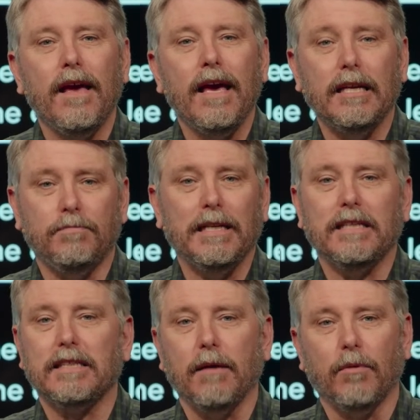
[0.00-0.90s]
he's been
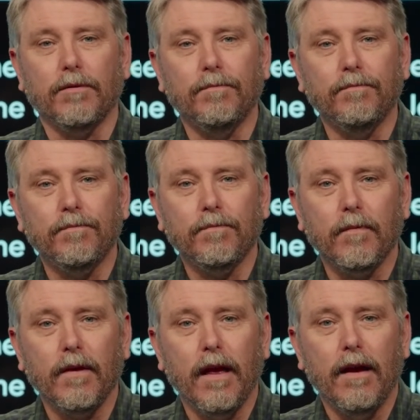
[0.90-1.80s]
disabled.
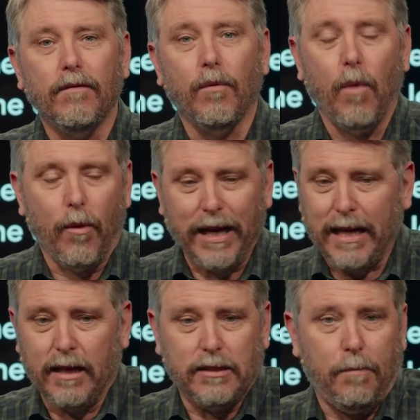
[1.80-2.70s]
From what we can
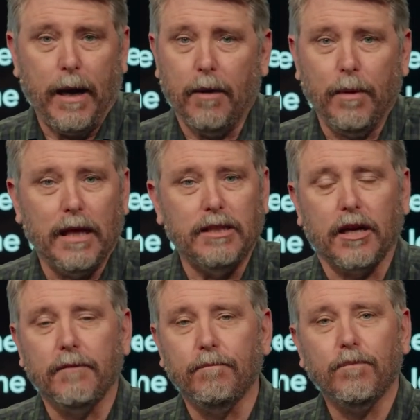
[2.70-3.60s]
tell, he's a
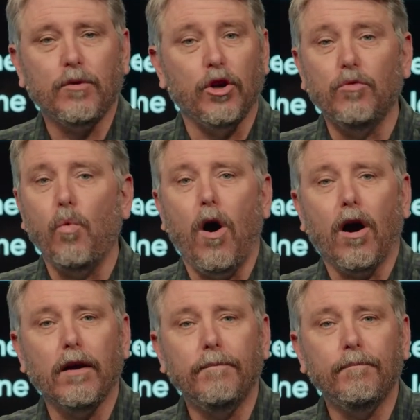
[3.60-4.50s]
paraplegic, couldn't
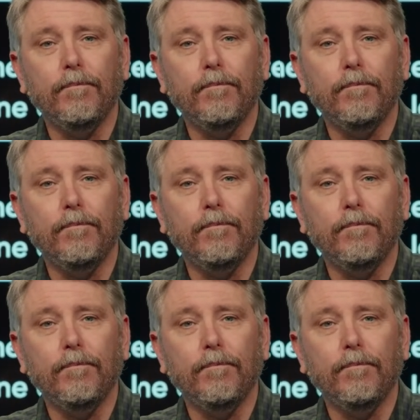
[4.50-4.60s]
walk.